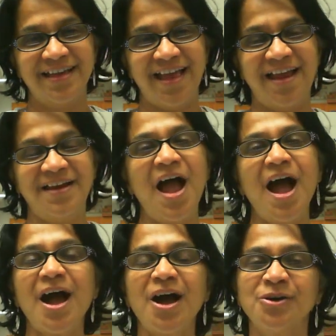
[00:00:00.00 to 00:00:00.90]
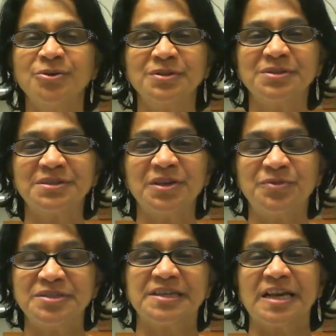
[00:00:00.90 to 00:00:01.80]
and how the
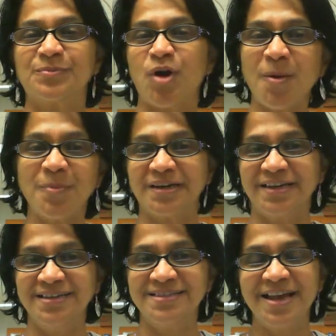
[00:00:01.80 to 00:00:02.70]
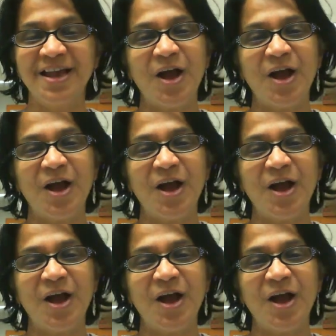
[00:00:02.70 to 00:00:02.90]
physical properties